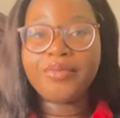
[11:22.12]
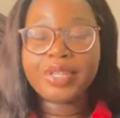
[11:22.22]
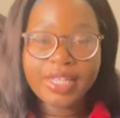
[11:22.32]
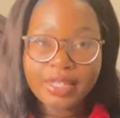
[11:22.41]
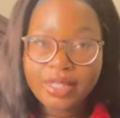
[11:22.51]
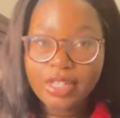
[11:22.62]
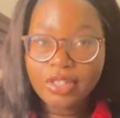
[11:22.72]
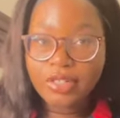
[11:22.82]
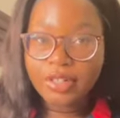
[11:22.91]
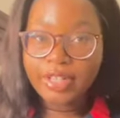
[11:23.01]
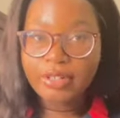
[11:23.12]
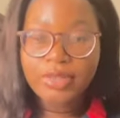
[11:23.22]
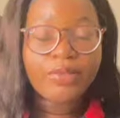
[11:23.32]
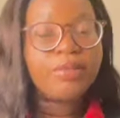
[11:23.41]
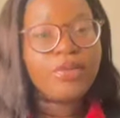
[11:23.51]
can send you their notes
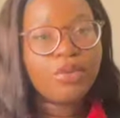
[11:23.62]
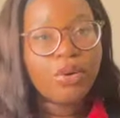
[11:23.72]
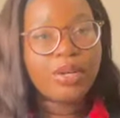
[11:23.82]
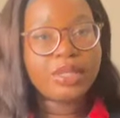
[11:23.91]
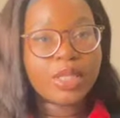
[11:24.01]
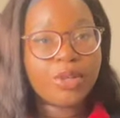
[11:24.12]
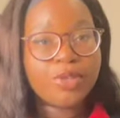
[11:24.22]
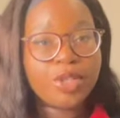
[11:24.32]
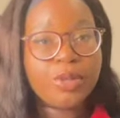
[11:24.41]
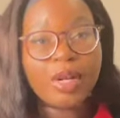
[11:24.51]
from before and stuff too,